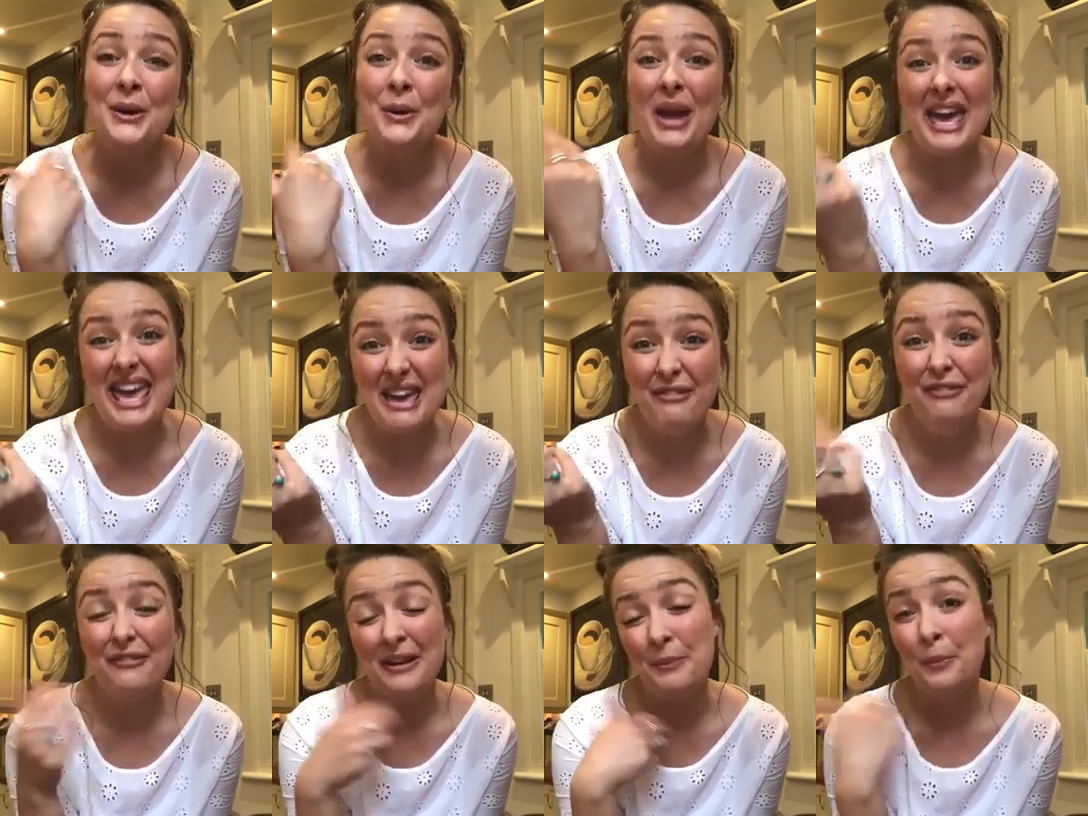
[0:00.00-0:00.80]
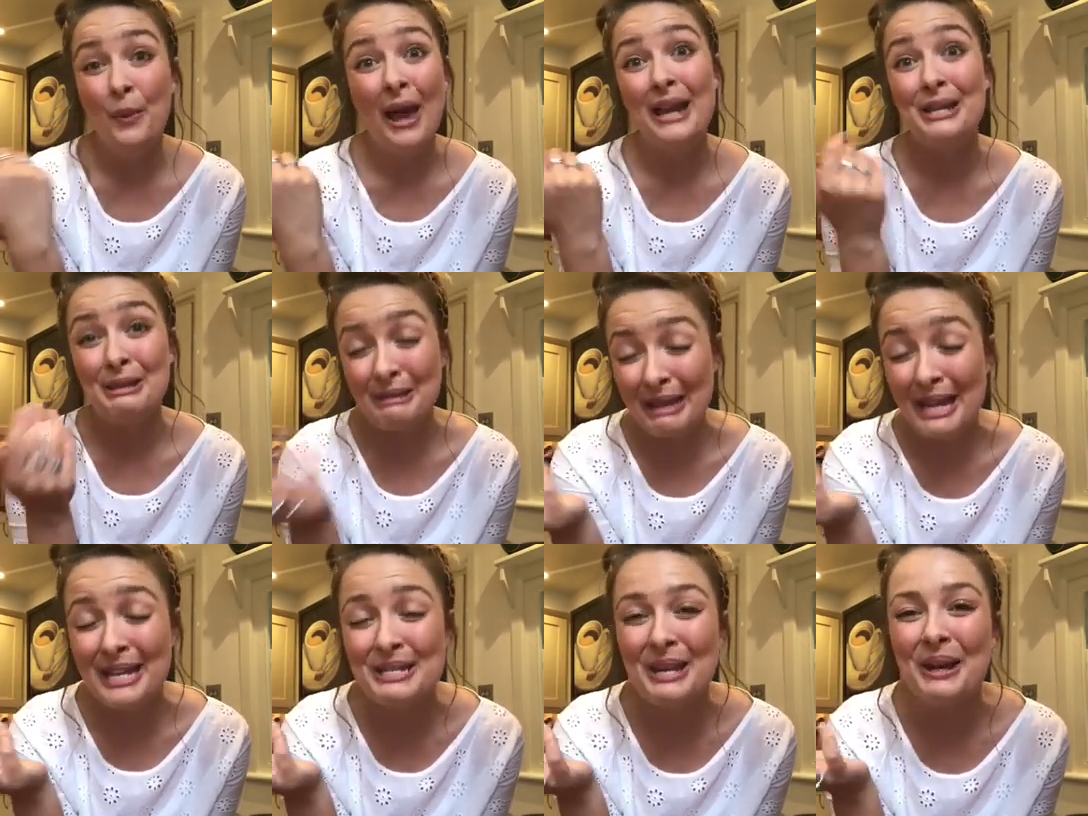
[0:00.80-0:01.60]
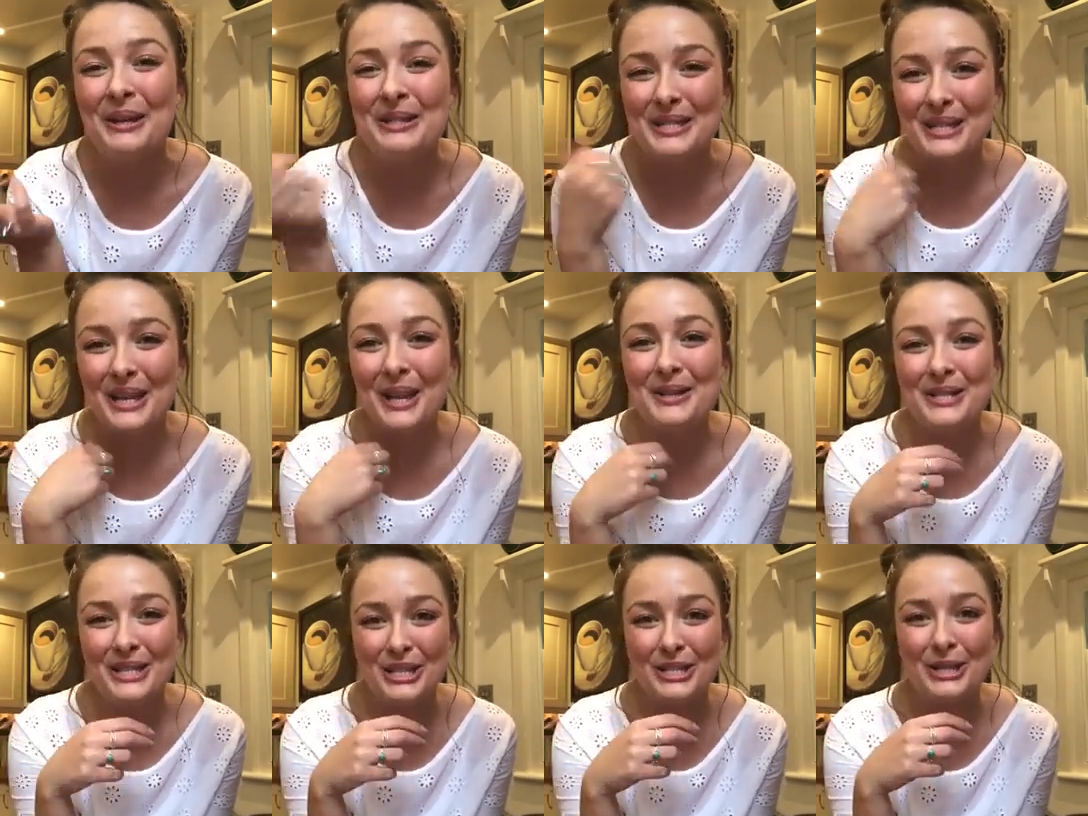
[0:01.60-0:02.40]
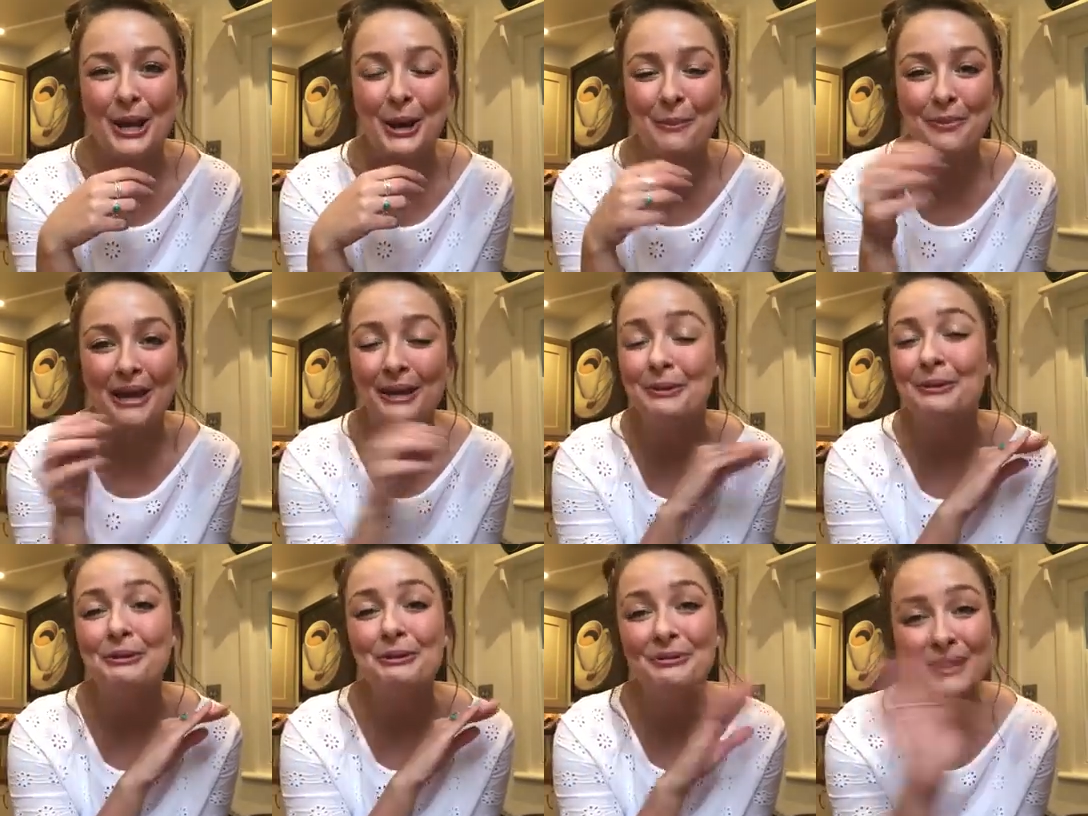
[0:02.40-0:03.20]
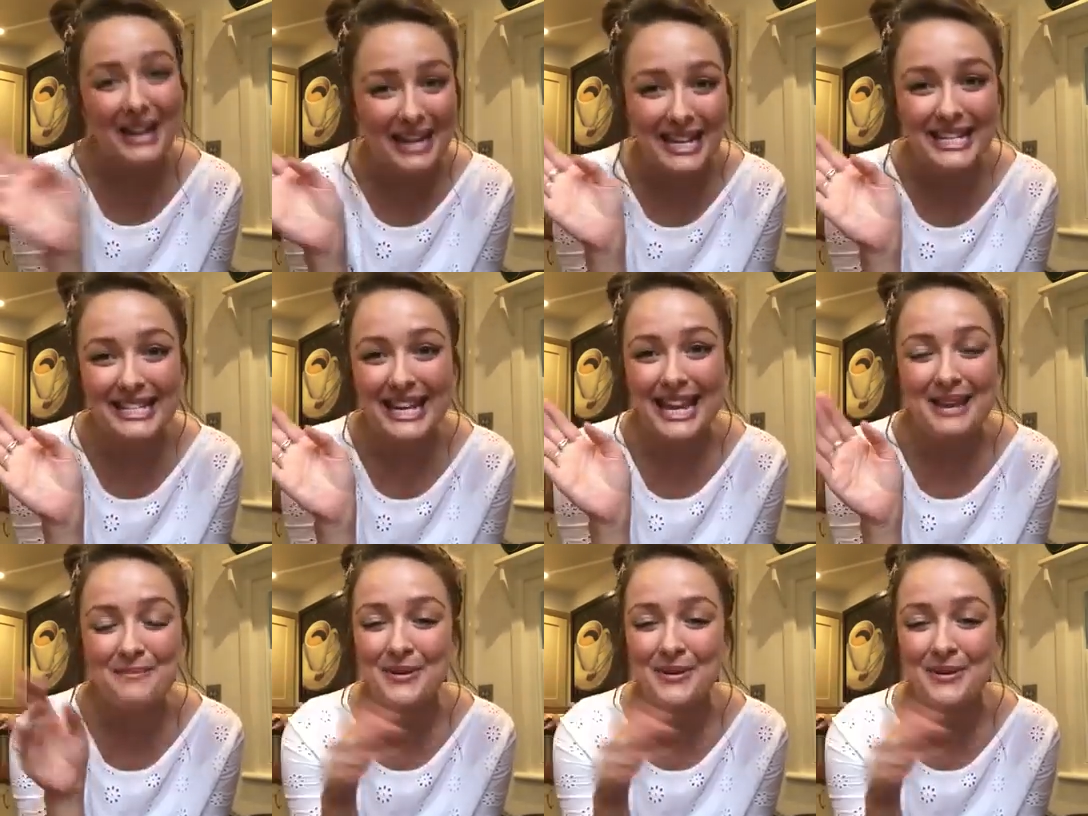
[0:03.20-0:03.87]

if and when you get a chance to go to the shop, they're all really cheap.